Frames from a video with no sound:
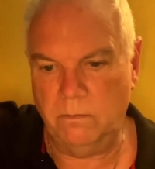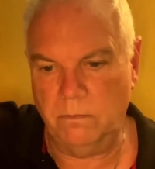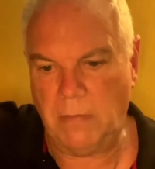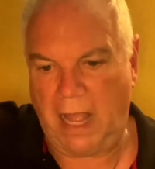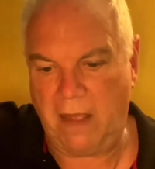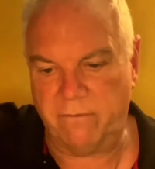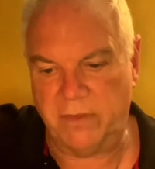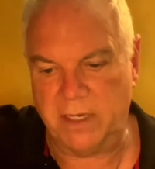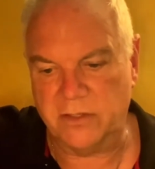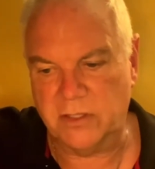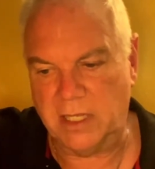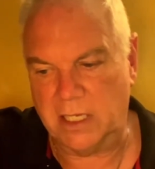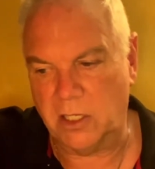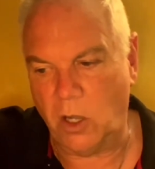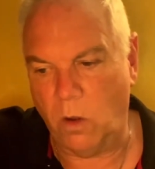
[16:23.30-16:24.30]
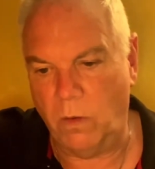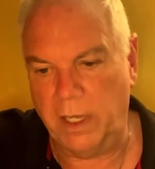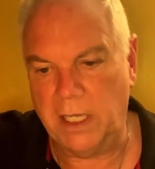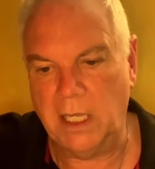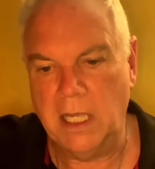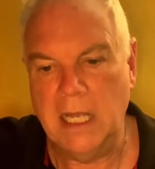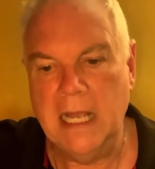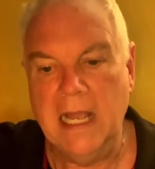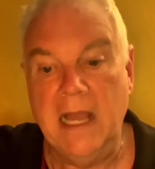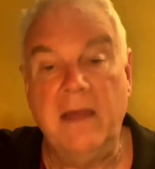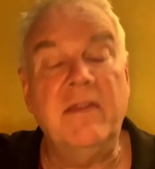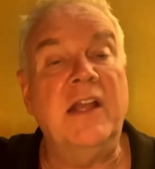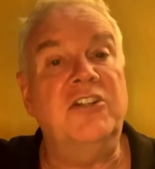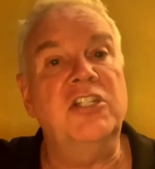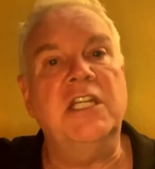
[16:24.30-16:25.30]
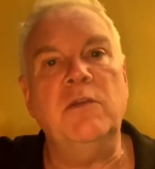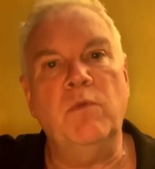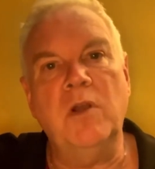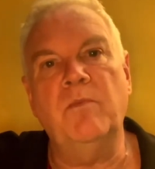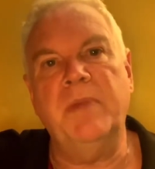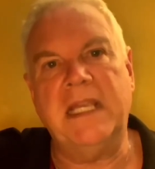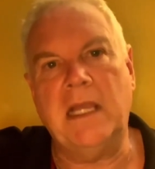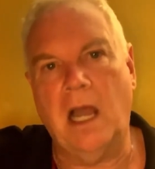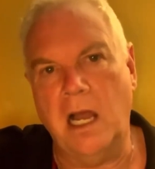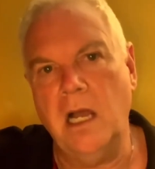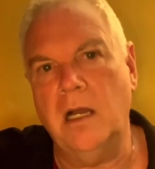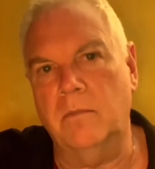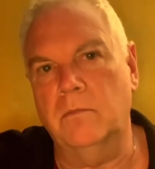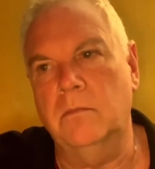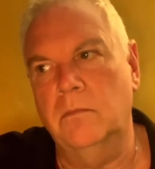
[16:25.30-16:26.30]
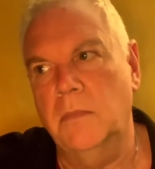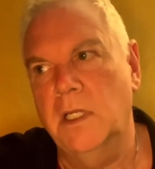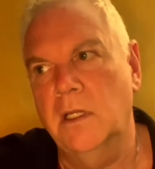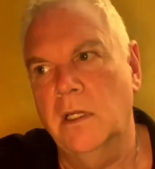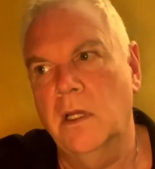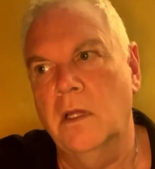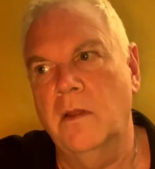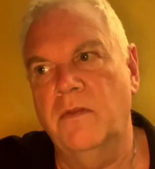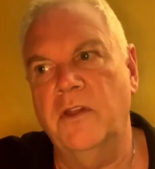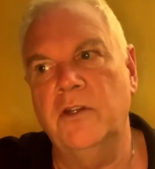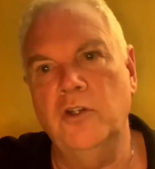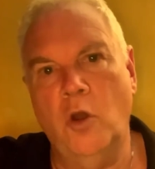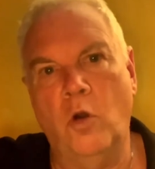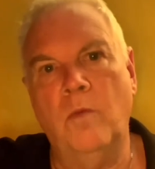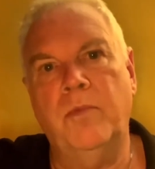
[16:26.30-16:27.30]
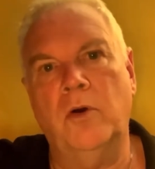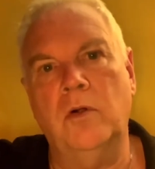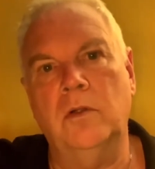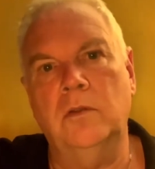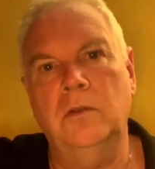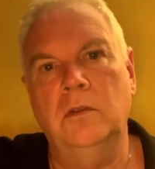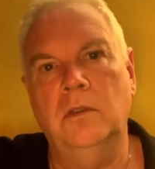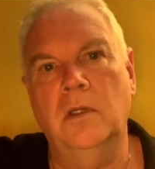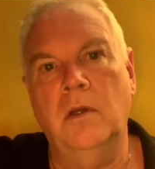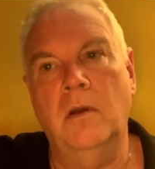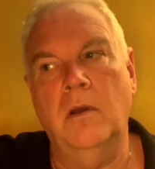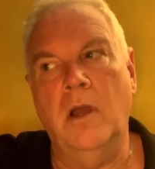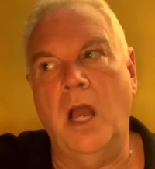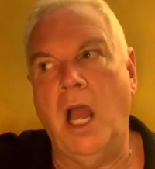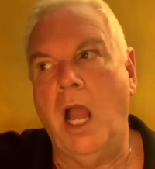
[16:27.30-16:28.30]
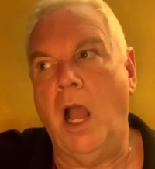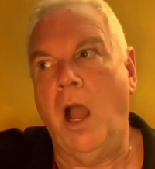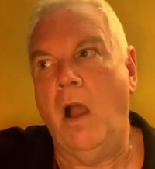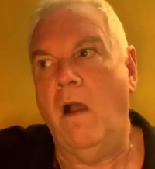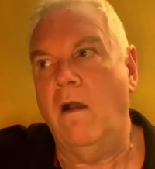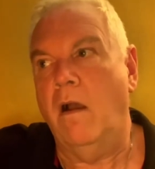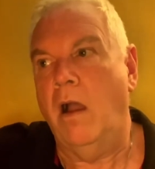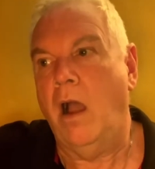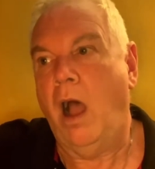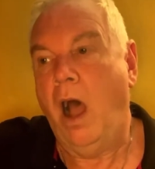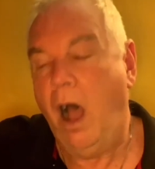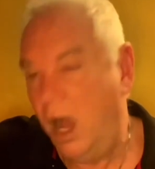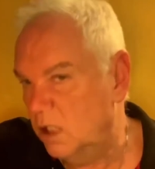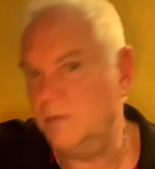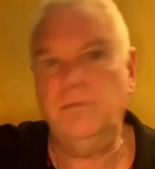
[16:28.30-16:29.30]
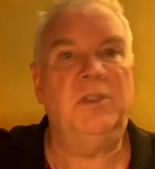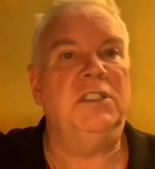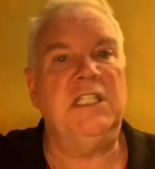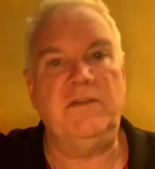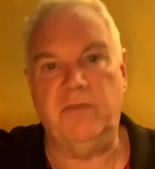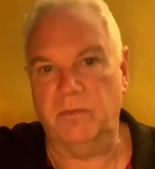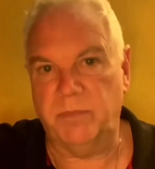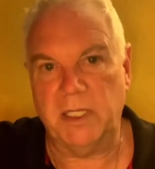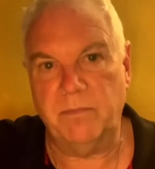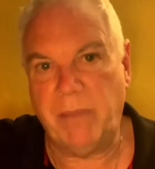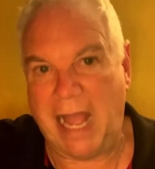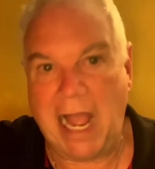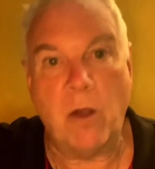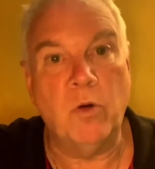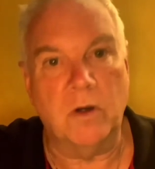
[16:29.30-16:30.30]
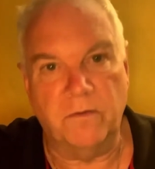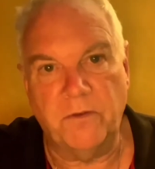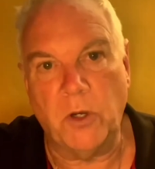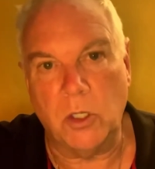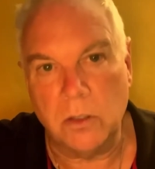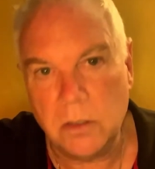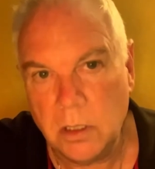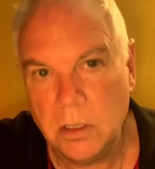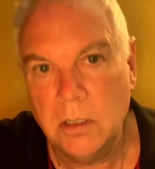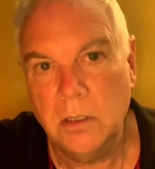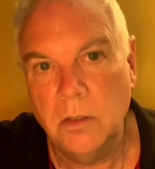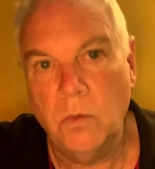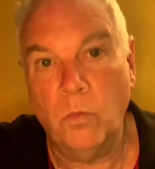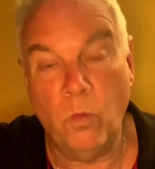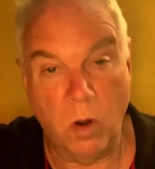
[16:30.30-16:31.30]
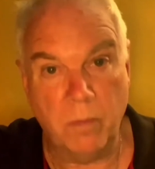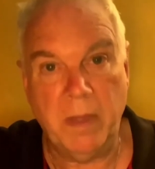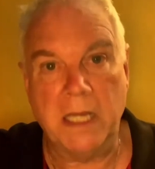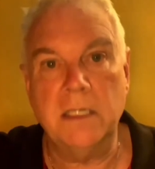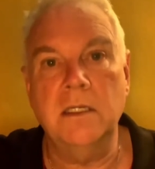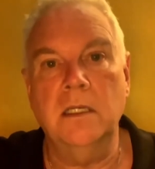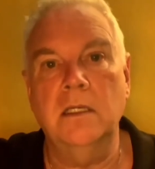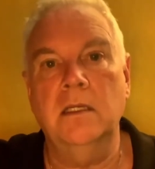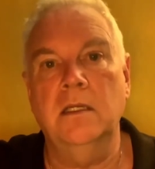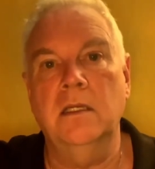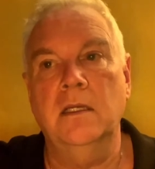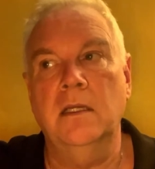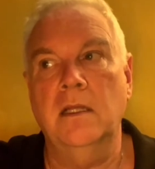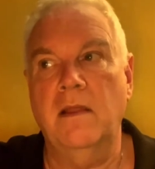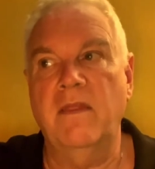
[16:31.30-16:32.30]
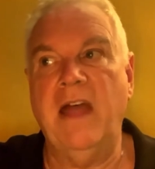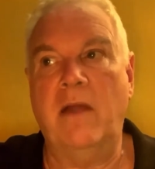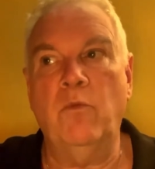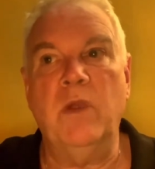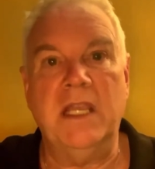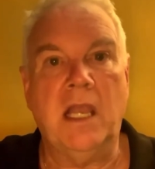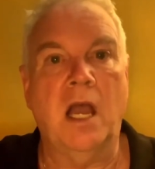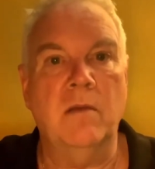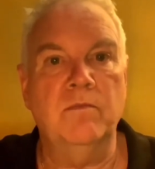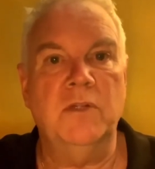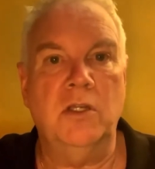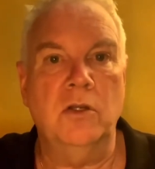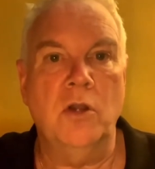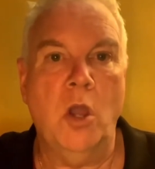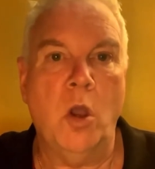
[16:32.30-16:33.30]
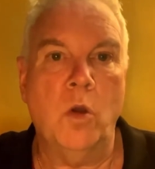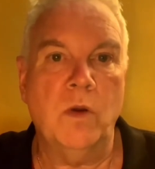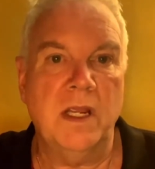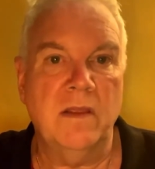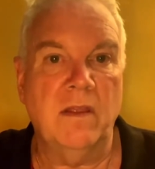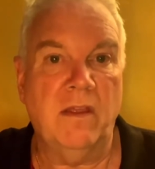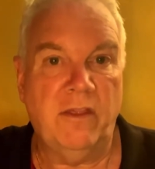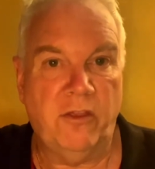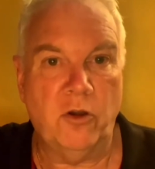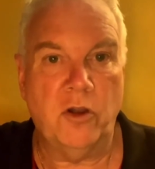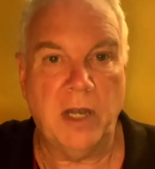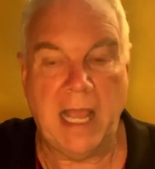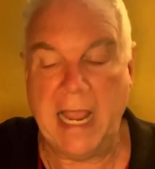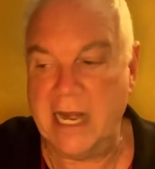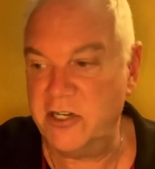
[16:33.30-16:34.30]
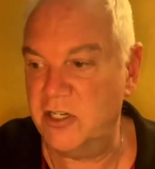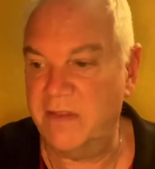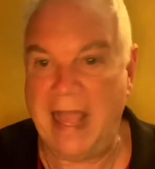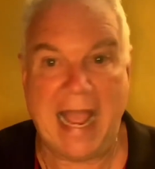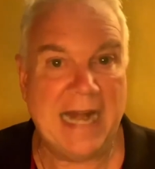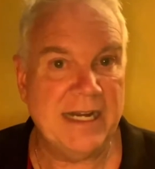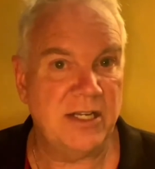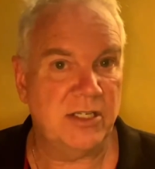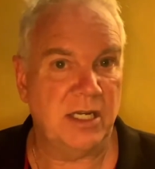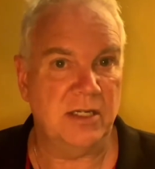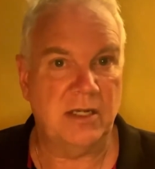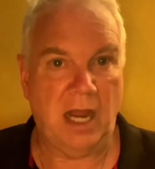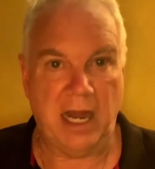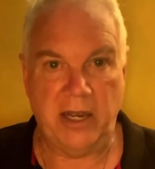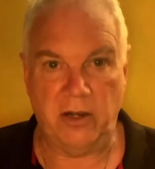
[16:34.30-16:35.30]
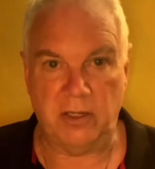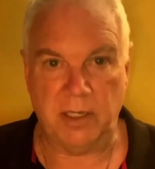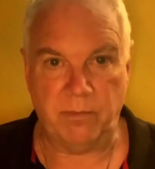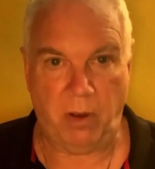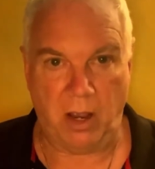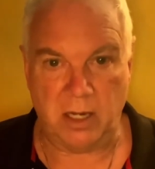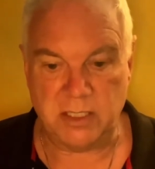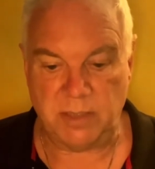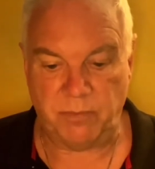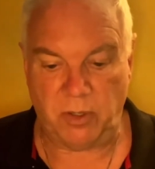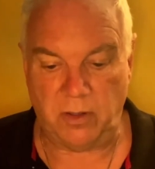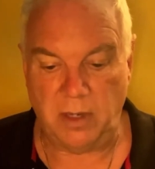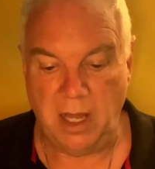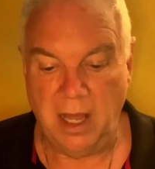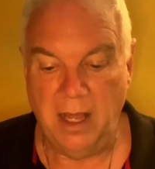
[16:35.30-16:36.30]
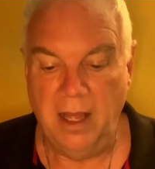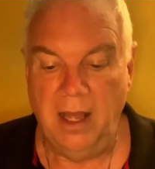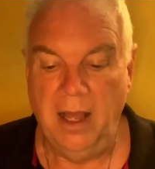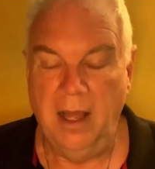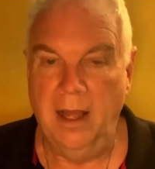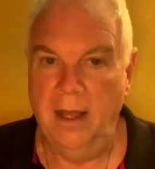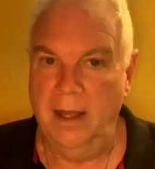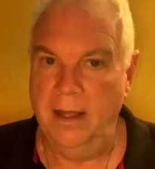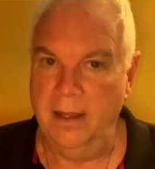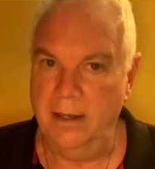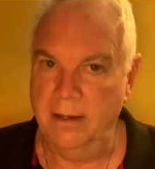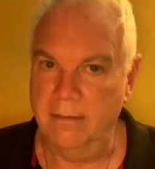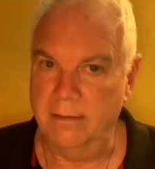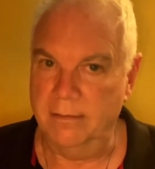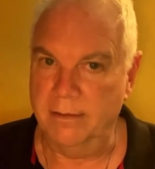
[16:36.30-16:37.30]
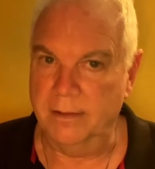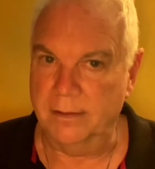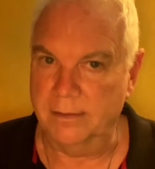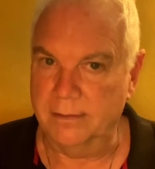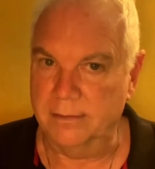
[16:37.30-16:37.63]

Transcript: have this thing going, that she will become the noble, unbelievably powerful woman that we come to know in the Third Age. That is entirely possible. I don't know.